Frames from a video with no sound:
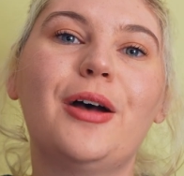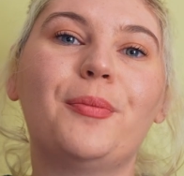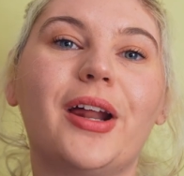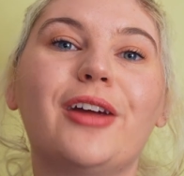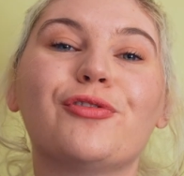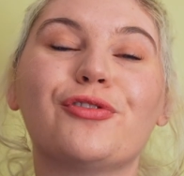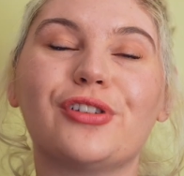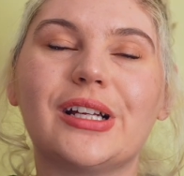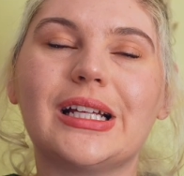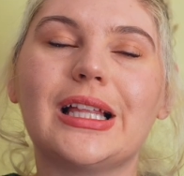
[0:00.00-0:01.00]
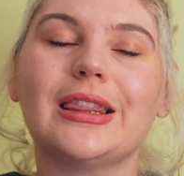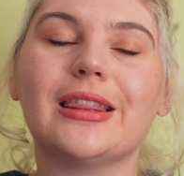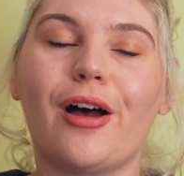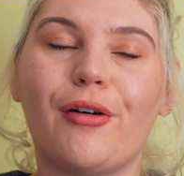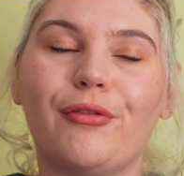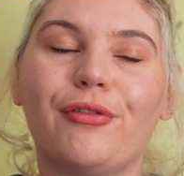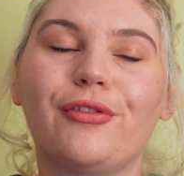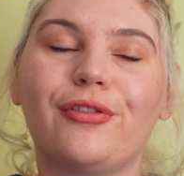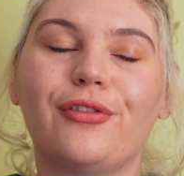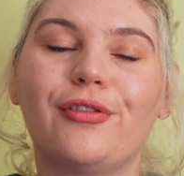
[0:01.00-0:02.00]
But I really love
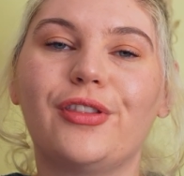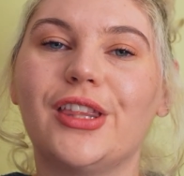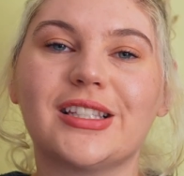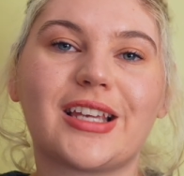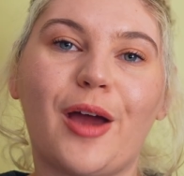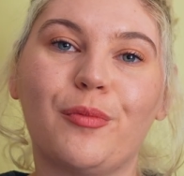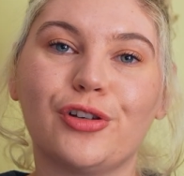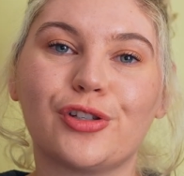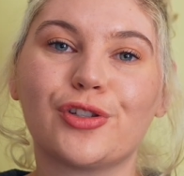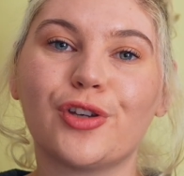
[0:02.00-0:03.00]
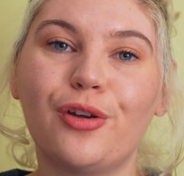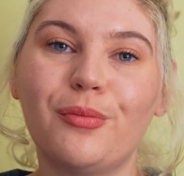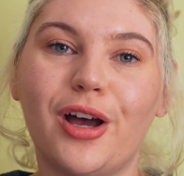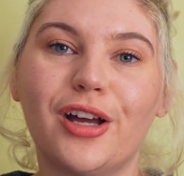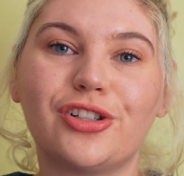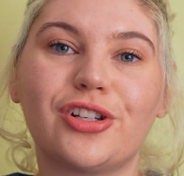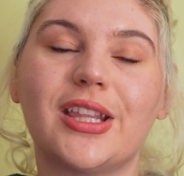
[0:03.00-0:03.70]
this camera so much.